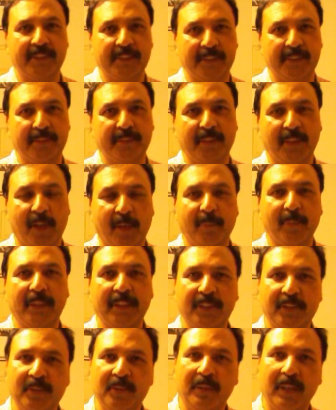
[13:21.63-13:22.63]
so
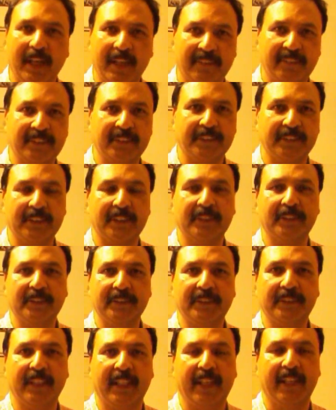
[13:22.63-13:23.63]
normally 2 hours is a
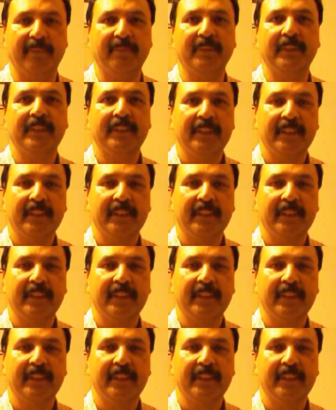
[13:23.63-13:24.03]
good time.